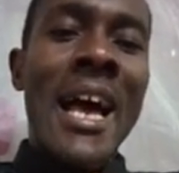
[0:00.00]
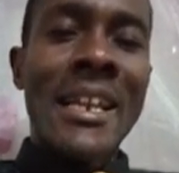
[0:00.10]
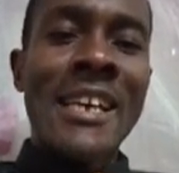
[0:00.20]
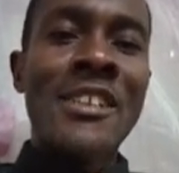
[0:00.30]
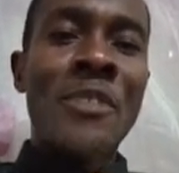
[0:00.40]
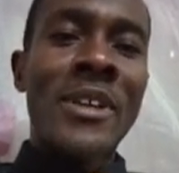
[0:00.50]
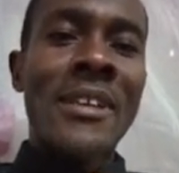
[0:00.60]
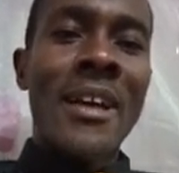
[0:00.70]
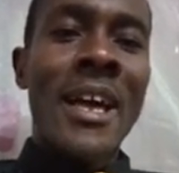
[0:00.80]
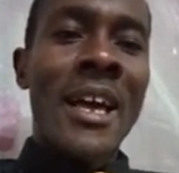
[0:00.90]

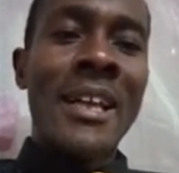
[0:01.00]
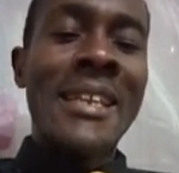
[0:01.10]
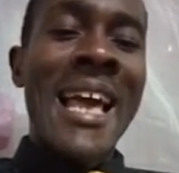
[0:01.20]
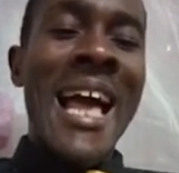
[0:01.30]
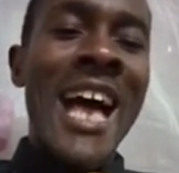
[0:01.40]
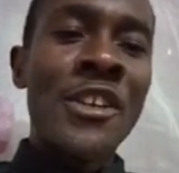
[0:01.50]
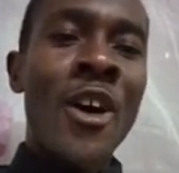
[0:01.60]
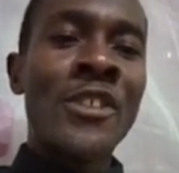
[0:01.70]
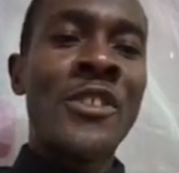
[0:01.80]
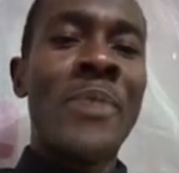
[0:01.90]
With the understanding of
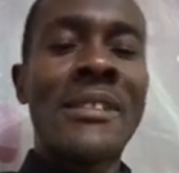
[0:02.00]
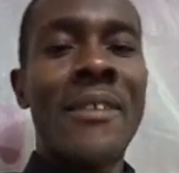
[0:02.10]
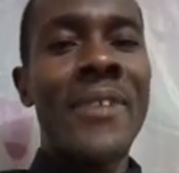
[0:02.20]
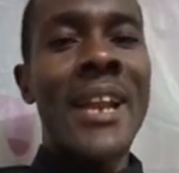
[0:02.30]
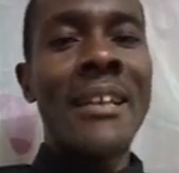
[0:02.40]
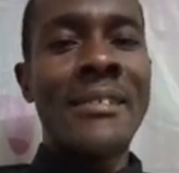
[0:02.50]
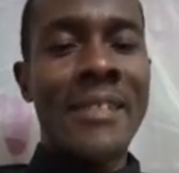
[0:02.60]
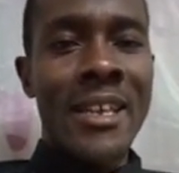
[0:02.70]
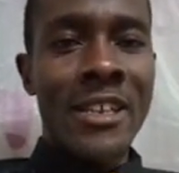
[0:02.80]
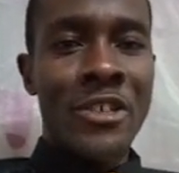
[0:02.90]
this, you can know how
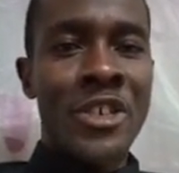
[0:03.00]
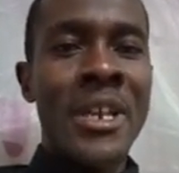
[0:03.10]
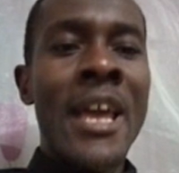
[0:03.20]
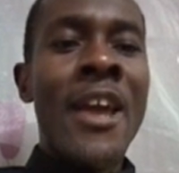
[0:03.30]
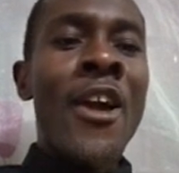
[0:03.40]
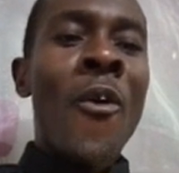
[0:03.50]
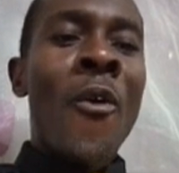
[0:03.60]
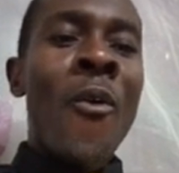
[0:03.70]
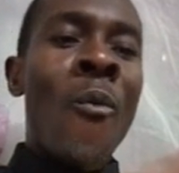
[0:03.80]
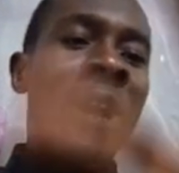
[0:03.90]
to control
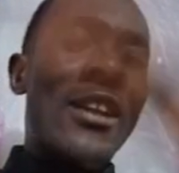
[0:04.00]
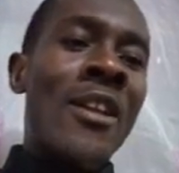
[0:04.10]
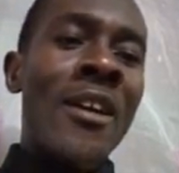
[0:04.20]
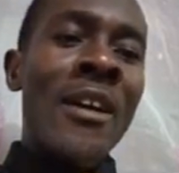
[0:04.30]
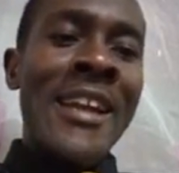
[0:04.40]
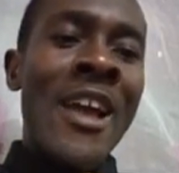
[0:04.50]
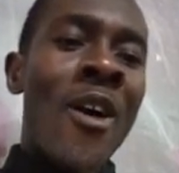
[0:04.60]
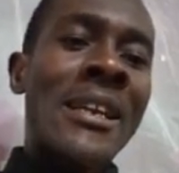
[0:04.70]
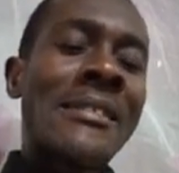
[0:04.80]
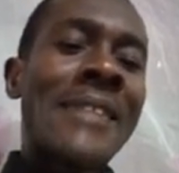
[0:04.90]

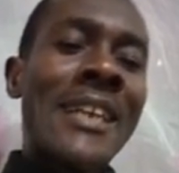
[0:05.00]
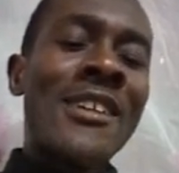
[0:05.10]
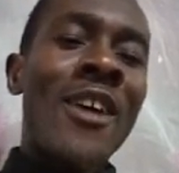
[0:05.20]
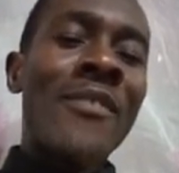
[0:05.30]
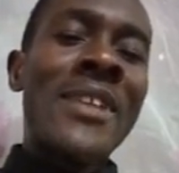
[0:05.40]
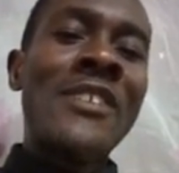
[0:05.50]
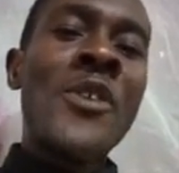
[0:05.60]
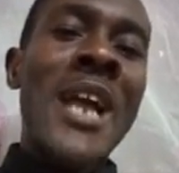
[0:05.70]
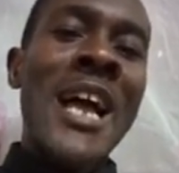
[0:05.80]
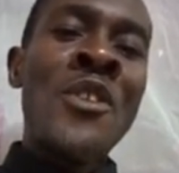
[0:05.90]
the caterpillar.